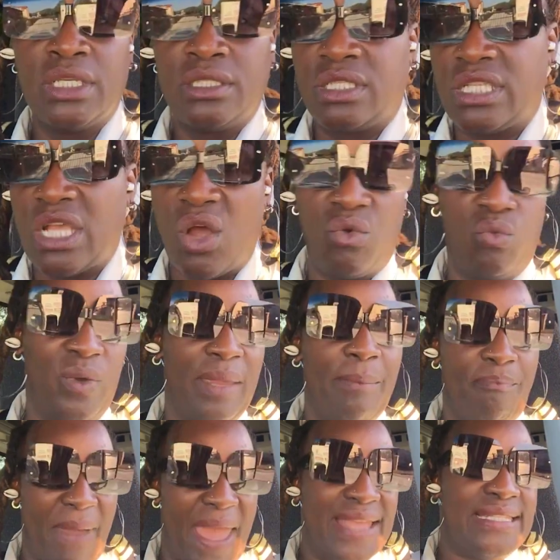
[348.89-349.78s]
So
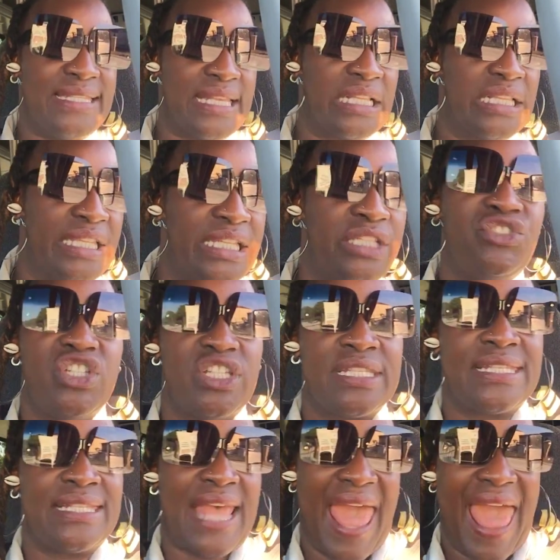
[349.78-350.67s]
we basically
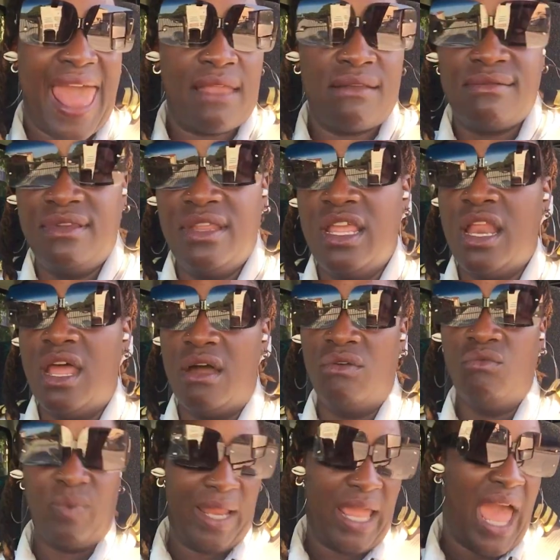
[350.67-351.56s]
just sat.
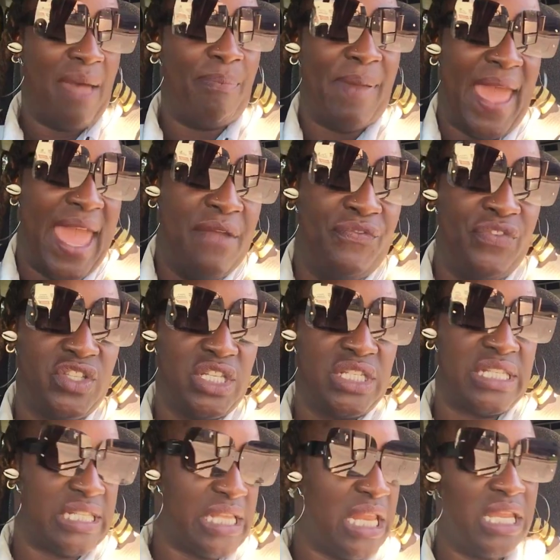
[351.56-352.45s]
We got paid for
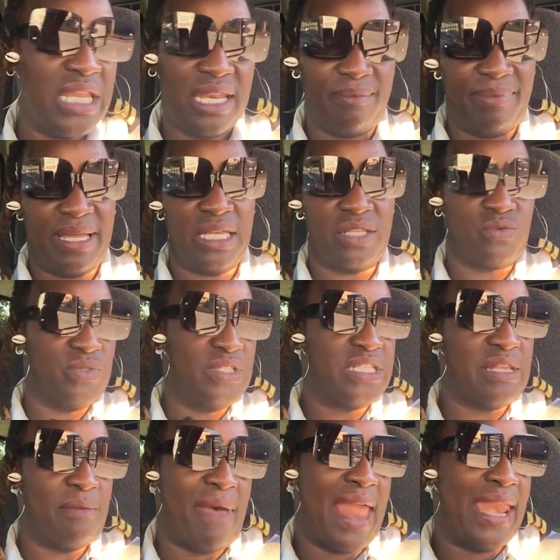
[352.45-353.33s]
just sitting in the bus.
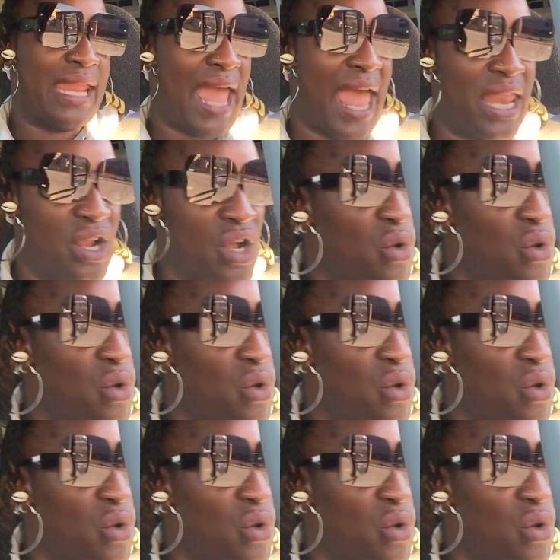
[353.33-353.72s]
When somebody got